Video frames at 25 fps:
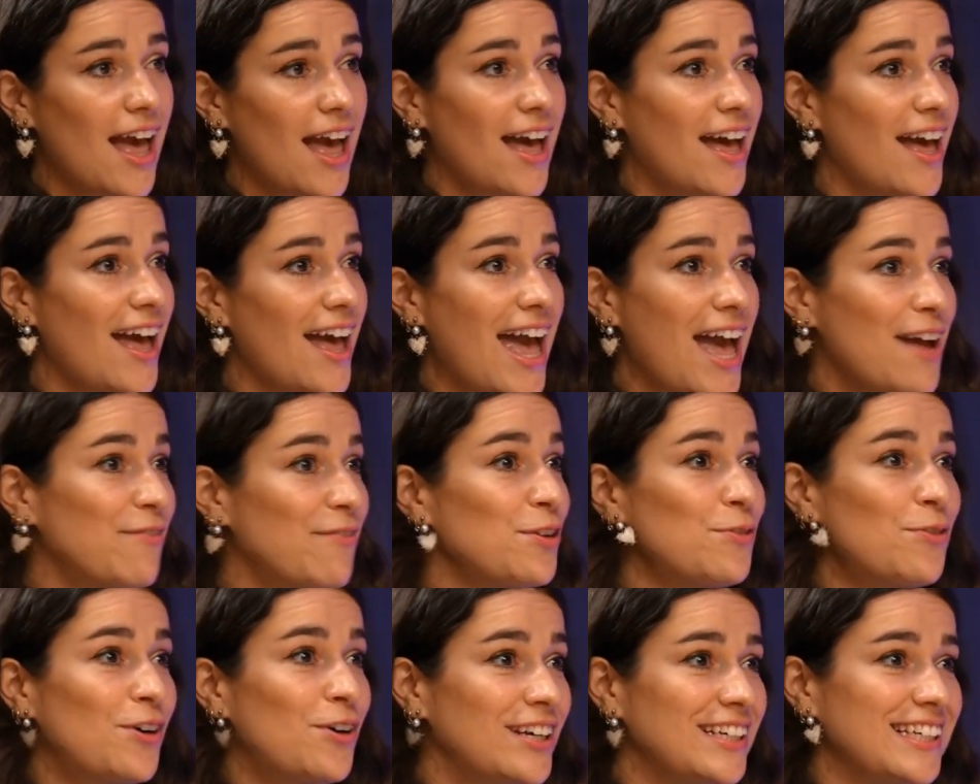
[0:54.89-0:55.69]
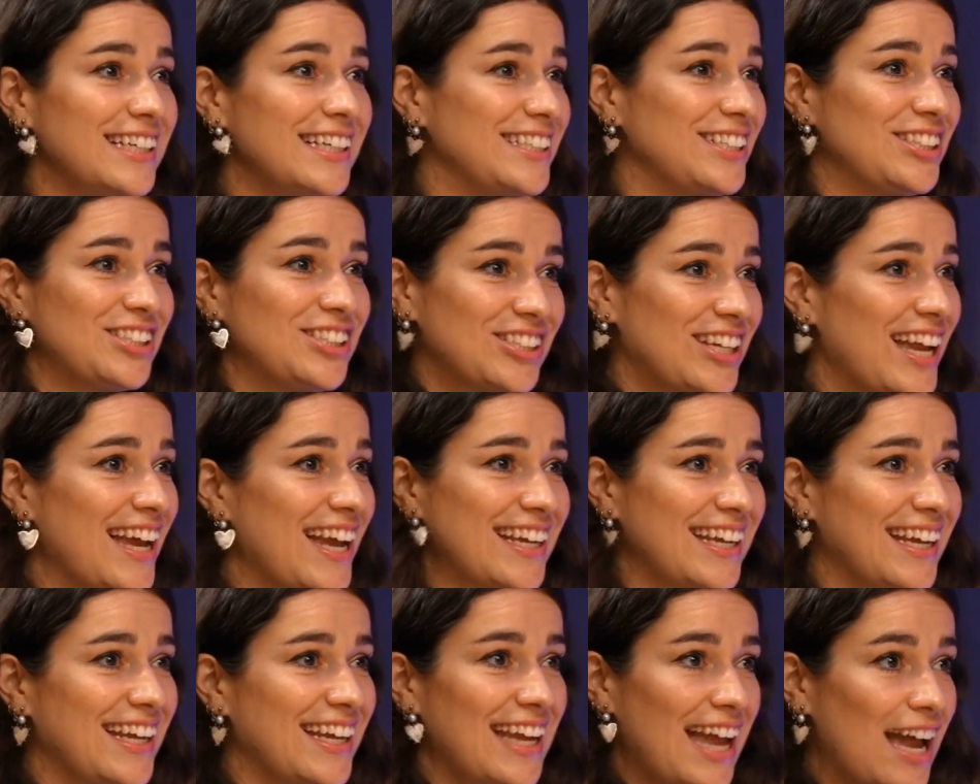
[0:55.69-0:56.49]
Everyone is
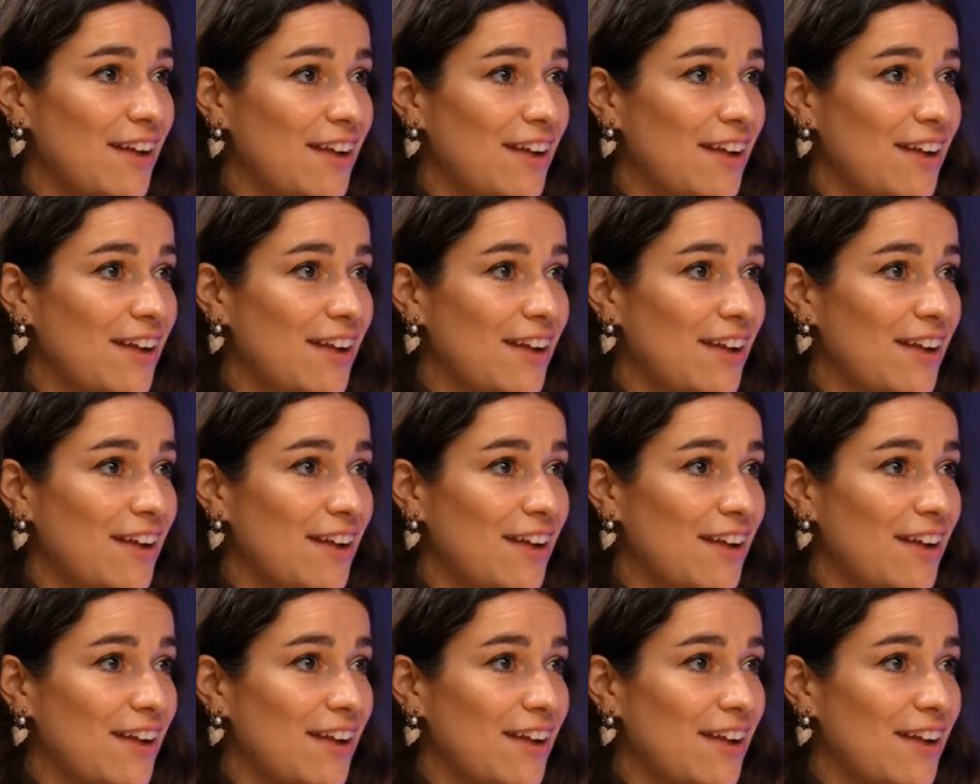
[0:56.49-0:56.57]
checking